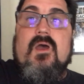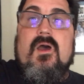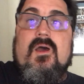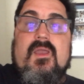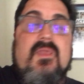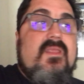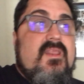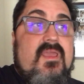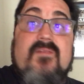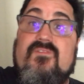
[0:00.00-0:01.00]

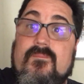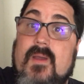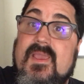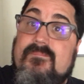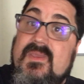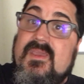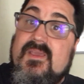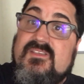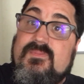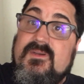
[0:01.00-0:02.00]
and from being
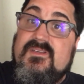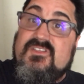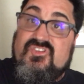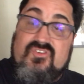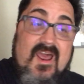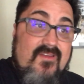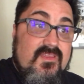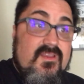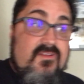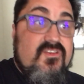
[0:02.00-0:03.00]
experienced as
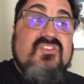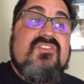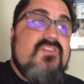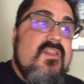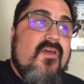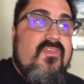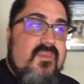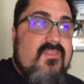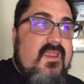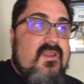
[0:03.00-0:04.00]
driving there, there's just
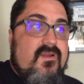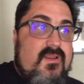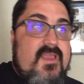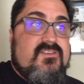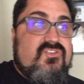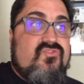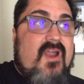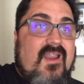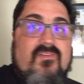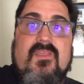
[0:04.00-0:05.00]
nothing there as a
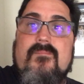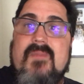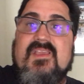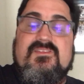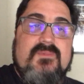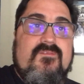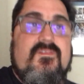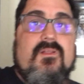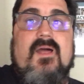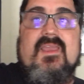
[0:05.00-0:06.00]
driver that makes me
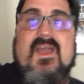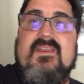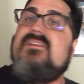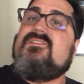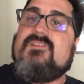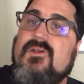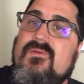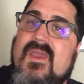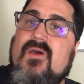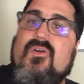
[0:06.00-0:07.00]
feel like I need to
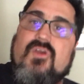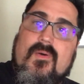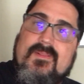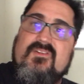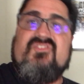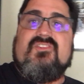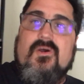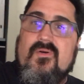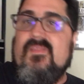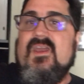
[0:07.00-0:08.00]
slow down or go a little
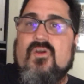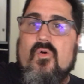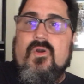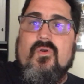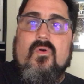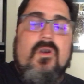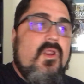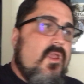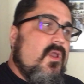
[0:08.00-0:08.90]
slower in that corridor.